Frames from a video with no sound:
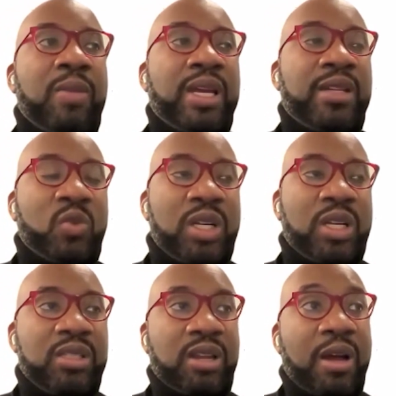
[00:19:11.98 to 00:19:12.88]
as well
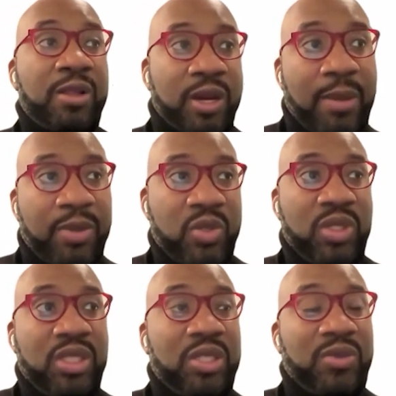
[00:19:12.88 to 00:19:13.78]
as other
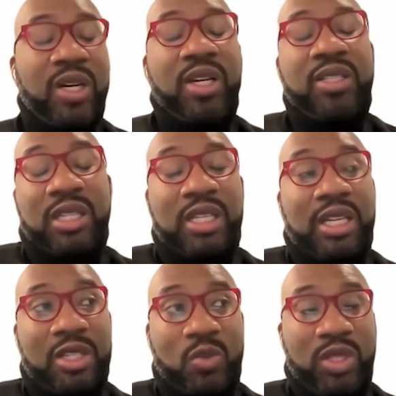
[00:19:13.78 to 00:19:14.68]
opportunities for us to
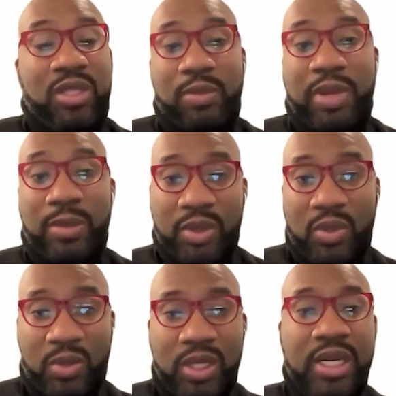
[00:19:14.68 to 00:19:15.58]
engage with their member
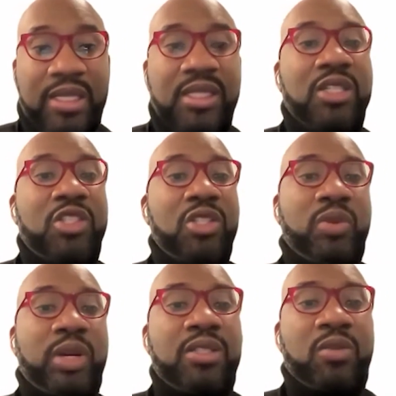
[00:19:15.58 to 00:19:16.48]
organizations,
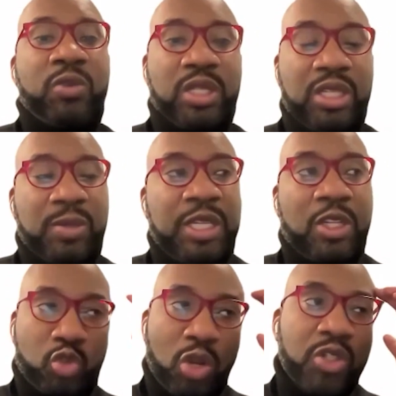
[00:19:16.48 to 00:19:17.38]
right? So really being
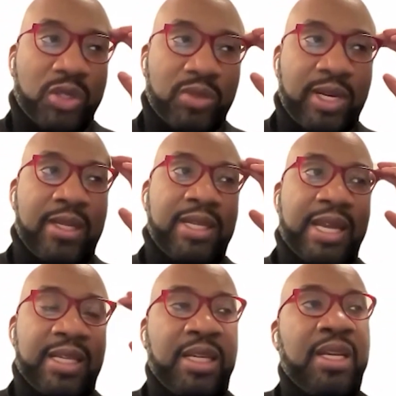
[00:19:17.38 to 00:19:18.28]
structured around
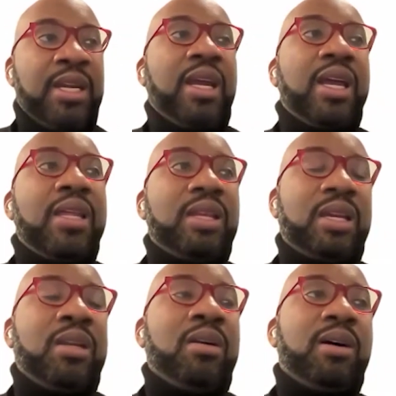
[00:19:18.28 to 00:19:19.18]
that. And
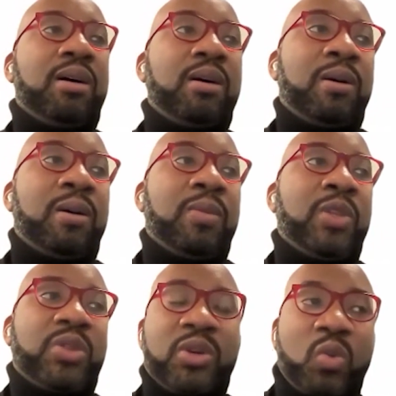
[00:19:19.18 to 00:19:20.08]
then the
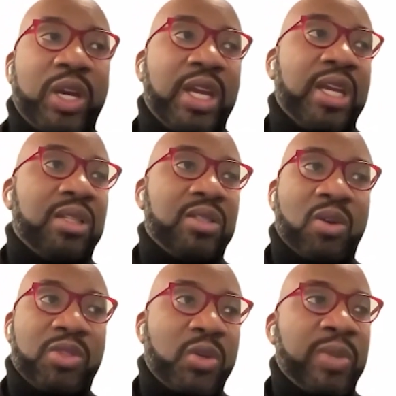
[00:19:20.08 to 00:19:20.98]
third way is
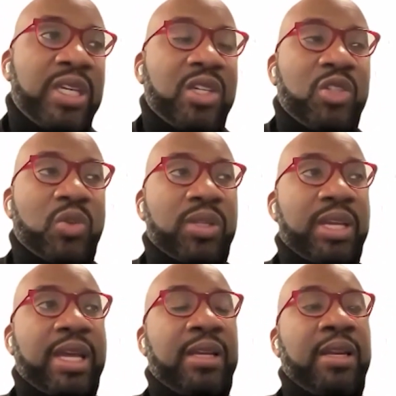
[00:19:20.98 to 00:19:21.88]
also making sure
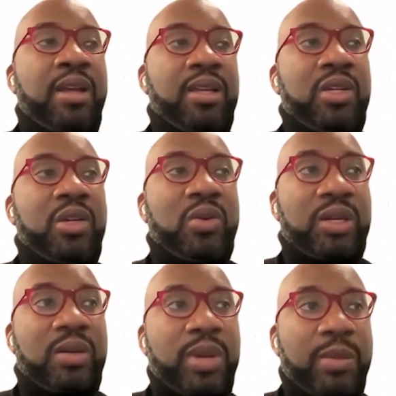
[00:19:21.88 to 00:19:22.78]
that, you know,
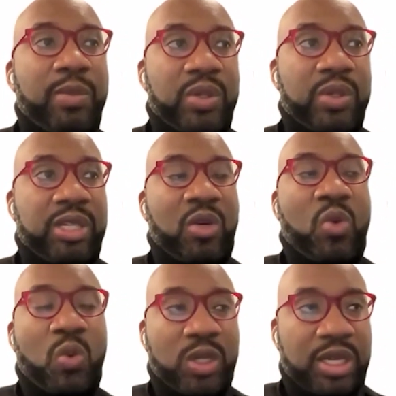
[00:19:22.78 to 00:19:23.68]
their members and
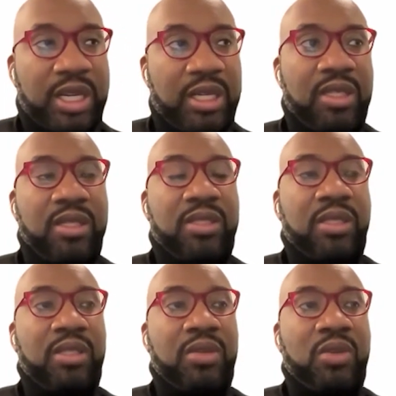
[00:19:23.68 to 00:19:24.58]
coordinating this,
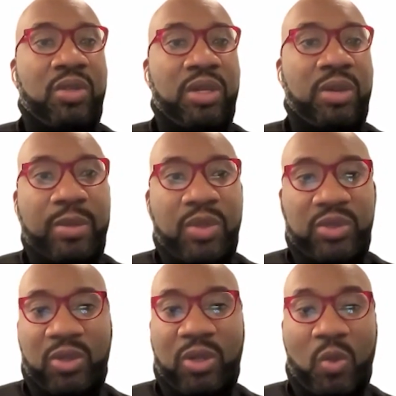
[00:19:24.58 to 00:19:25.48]
you know, their
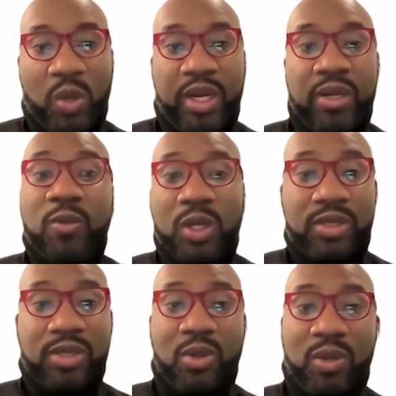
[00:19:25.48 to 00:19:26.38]
members are aware of
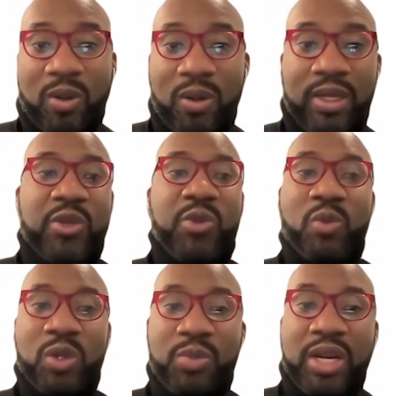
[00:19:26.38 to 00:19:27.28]
what's going on at
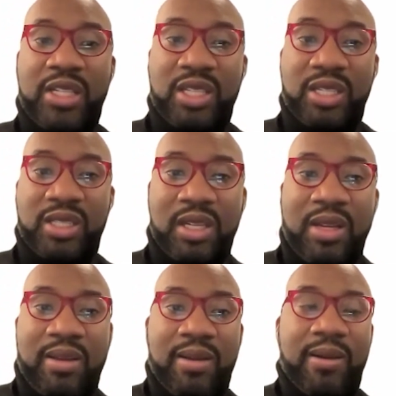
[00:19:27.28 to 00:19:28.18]
Greenwood Project
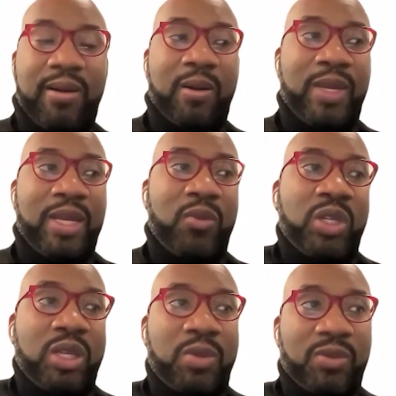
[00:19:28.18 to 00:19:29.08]
and
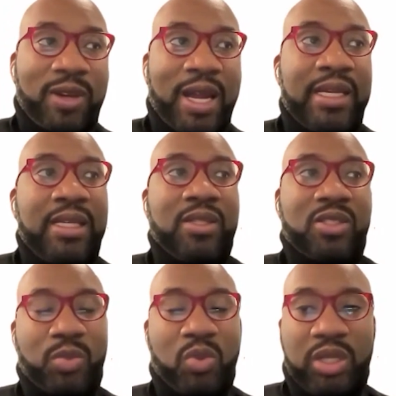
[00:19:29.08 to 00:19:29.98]
really providing and
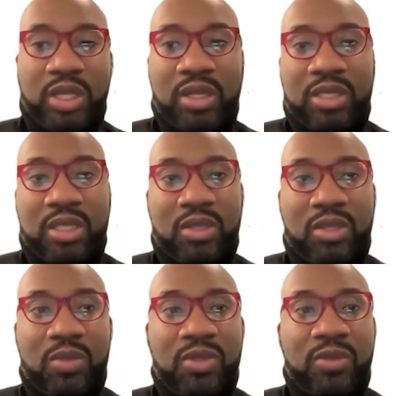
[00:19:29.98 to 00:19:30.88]
supporting us in
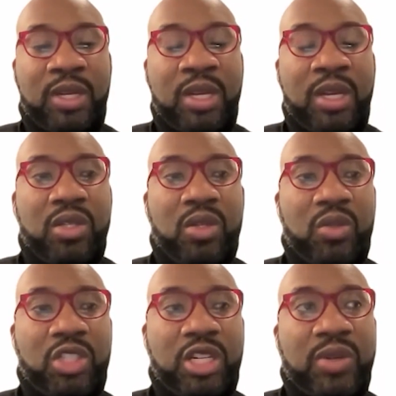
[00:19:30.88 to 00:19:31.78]
terms of, you know,
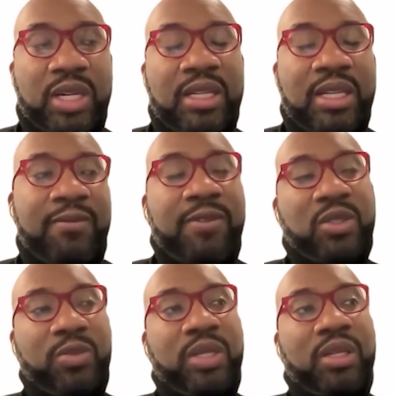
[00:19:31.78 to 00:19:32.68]
generating that
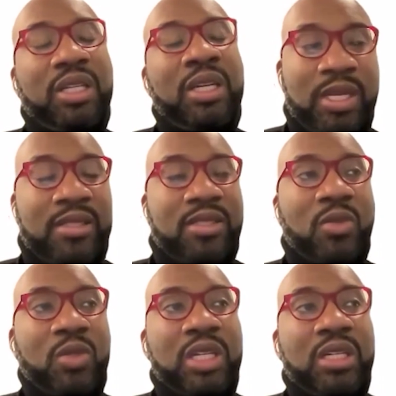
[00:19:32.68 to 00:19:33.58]
visibility that's so
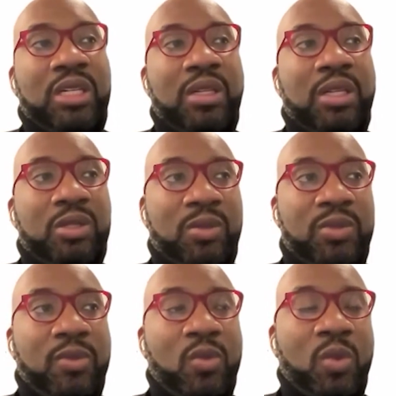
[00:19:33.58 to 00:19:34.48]
needed in terms
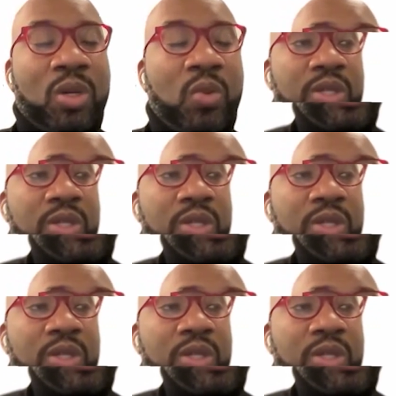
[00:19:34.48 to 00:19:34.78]
of the work we're